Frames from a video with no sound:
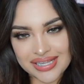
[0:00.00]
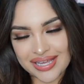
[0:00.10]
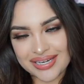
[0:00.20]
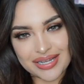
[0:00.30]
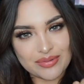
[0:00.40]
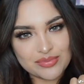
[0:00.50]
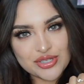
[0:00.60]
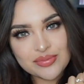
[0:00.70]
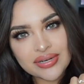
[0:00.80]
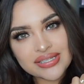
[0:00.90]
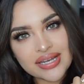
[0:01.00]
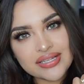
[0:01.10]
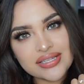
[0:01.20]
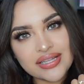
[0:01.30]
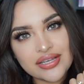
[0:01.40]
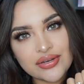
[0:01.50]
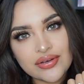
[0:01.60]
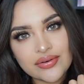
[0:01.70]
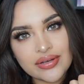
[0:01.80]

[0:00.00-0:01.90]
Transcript: And I'm super excited to let you know,